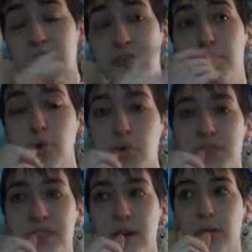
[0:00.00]
different
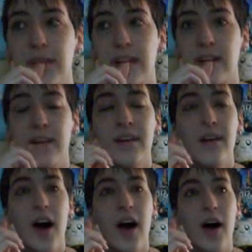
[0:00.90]
booths that were there.
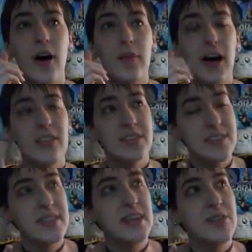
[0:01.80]
Um,
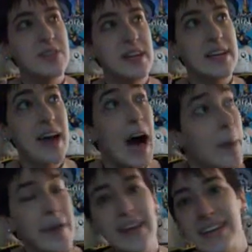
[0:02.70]
obviously, it was a
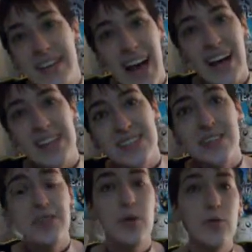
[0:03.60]
comic con,
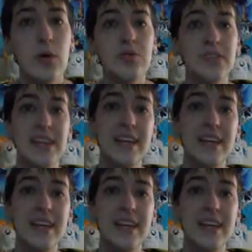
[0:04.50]
so there were mostly